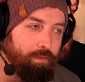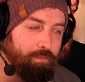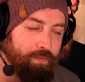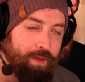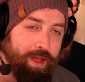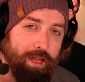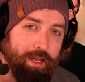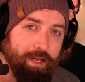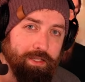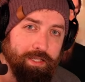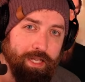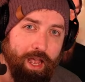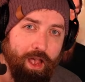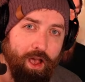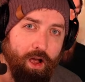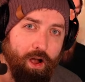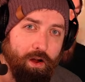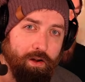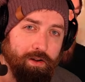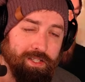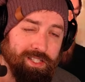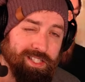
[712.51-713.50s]
Finka's
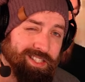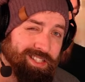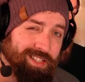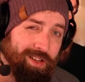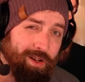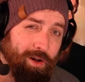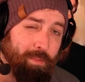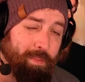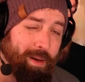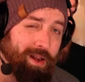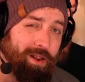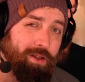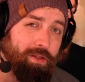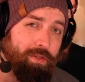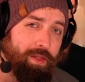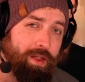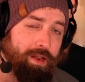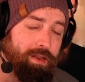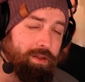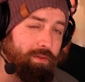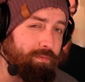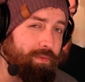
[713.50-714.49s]
AR is still better
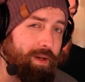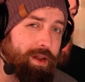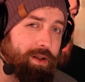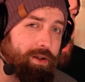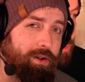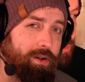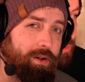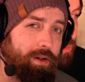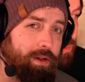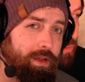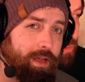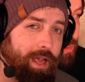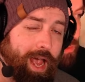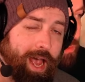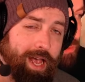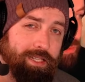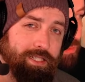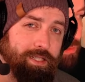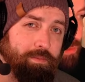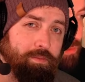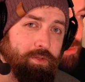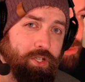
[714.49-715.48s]
than Defender
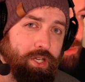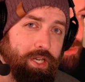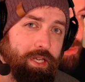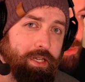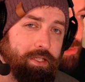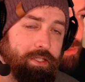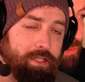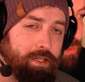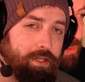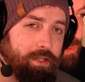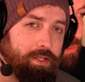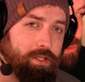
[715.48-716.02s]
SMGs,